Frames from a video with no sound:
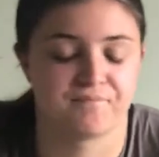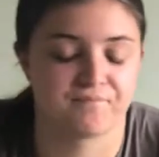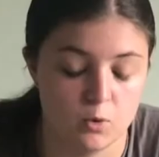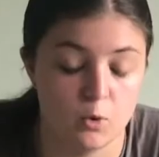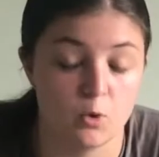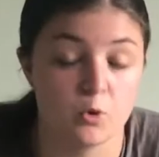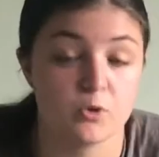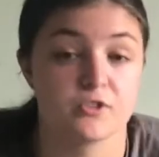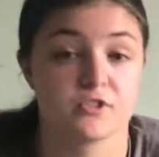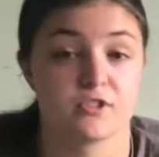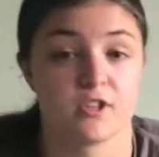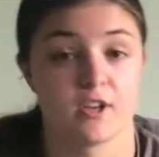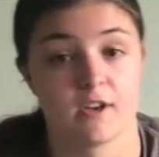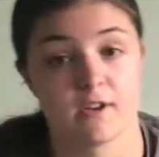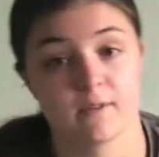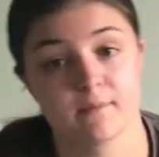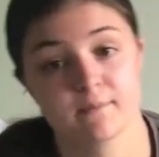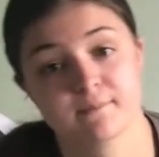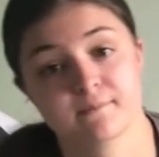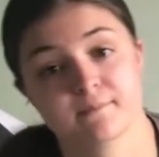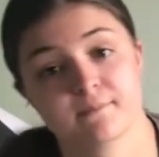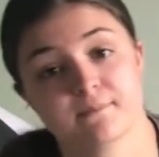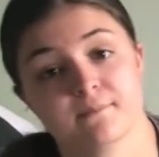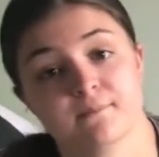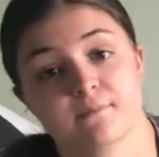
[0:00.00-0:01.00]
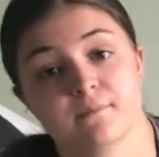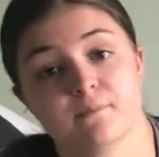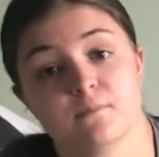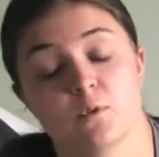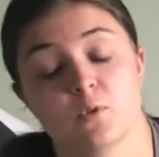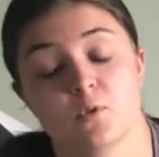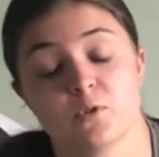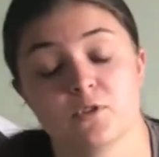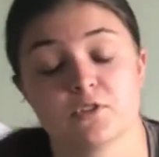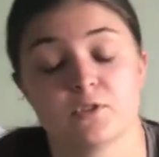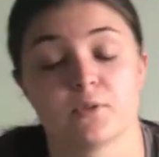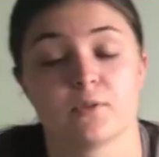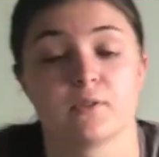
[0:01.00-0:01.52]
Also
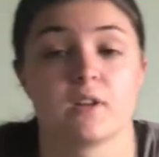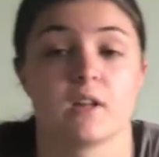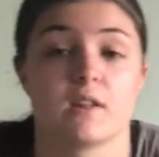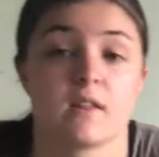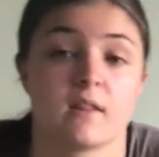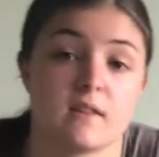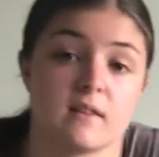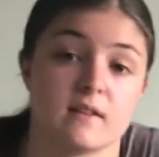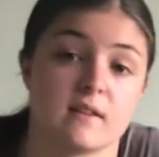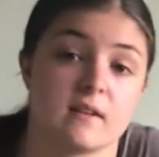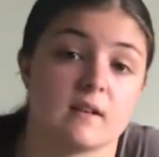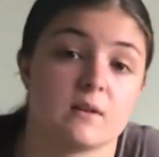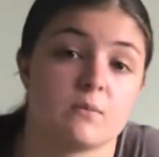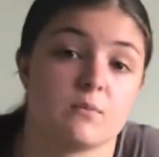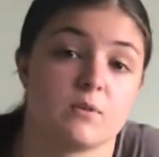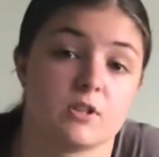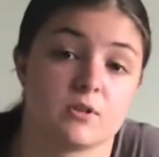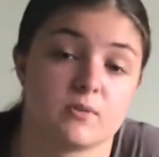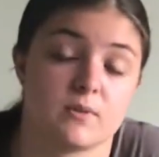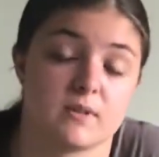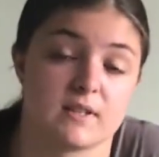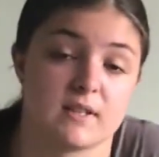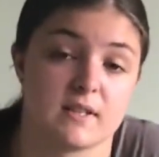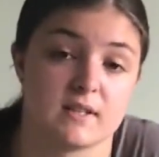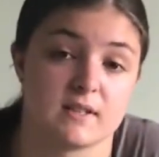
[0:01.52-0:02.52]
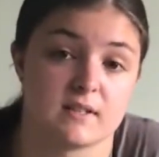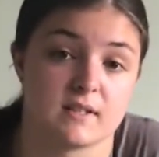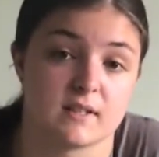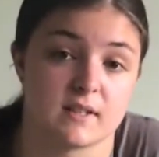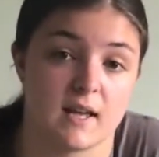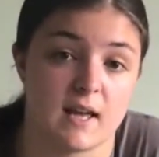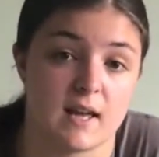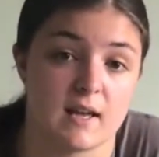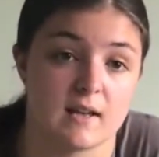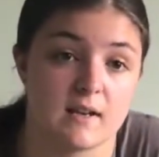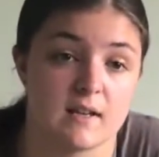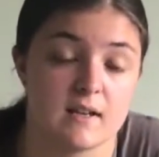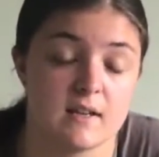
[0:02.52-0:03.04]
another thing in which we tend to
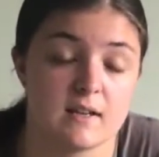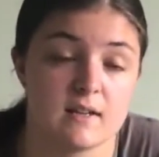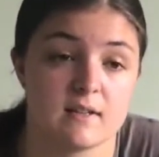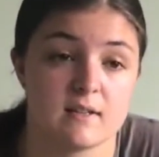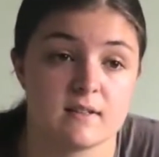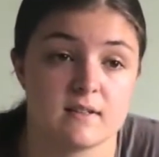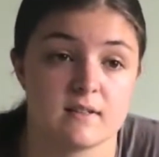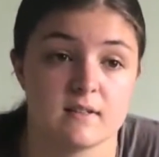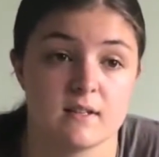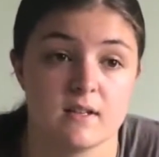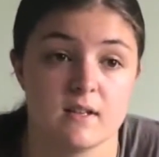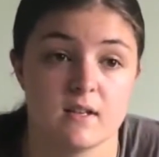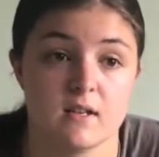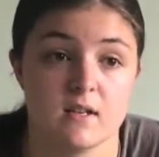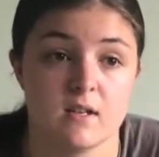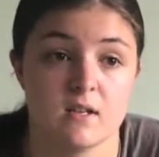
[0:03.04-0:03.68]
get is